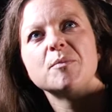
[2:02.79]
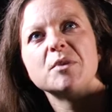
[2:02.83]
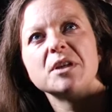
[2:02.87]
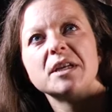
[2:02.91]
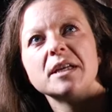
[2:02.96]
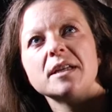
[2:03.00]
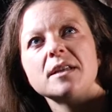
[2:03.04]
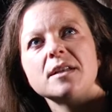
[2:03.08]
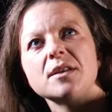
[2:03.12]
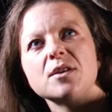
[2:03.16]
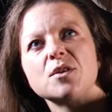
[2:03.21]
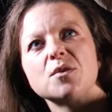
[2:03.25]

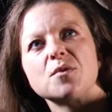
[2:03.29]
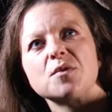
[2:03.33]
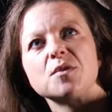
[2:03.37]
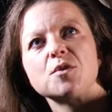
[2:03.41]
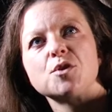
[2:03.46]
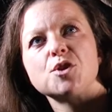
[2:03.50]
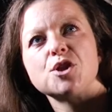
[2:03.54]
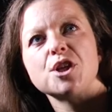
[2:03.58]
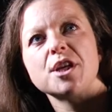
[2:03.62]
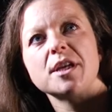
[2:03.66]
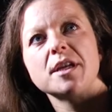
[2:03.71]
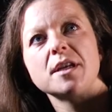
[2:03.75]
beginning of the
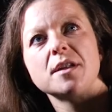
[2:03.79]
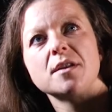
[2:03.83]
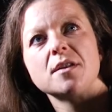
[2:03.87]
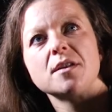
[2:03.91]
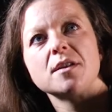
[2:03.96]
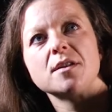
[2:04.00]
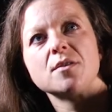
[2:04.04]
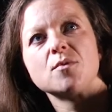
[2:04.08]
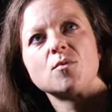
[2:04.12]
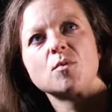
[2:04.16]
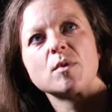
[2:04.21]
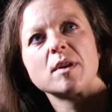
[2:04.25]
chain
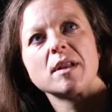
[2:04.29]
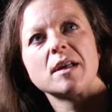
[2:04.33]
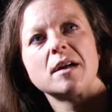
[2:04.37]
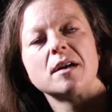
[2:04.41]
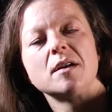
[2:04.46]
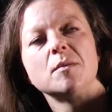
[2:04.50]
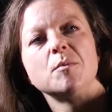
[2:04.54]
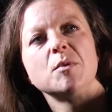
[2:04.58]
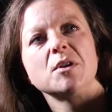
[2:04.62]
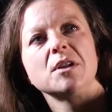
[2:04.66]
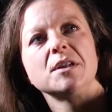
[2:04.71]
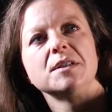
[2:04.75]
in
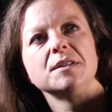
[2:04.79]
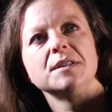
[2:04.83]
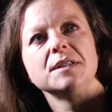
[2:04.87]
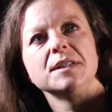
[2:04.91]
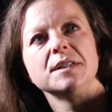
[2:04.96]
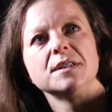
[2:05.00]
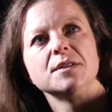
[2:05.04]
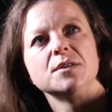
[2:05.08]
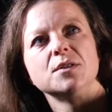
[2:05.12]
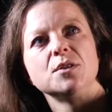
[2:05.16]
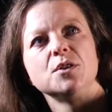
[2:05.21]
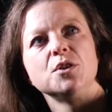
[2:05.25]

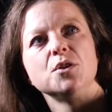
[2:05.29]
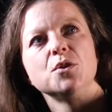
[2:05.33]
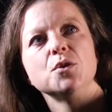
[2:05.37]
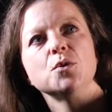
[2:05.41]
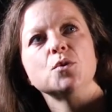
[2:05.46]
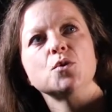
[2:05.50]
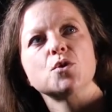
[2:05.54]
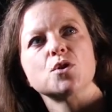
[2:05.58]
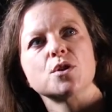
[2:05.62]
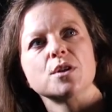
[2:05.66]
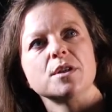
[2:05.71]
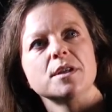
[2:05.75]
reliability is
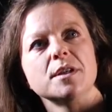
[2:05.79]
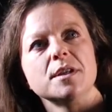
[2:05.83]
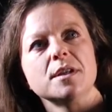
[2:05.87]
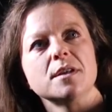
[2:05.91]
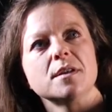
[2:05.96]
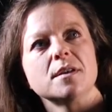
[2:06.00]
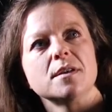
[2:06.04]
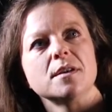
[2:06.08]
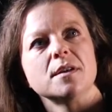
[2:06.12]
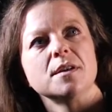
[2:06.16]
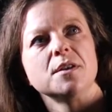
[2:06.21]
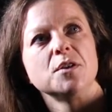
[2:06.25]

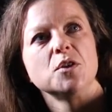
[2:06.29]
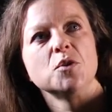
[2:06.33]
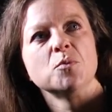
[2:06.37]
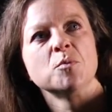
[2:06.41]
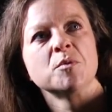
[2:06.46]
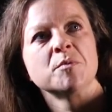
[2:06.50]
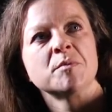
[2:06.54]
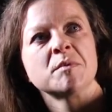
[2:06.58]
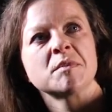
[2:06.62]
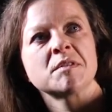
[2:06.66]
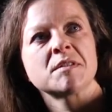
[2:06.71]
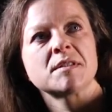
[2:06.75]
usually a
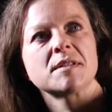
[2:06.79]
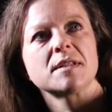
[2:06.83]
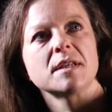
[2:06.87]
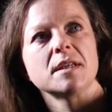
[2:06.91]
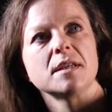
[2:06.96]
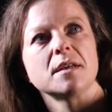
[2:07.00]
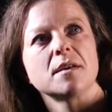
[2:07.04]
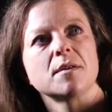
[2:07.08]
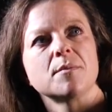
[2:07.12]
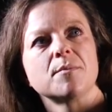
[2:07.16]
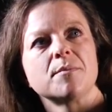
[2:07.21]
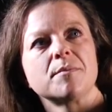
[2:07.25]
human
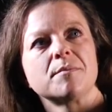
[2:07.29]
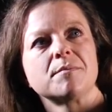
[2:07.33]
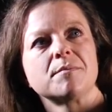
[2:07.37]
mistake.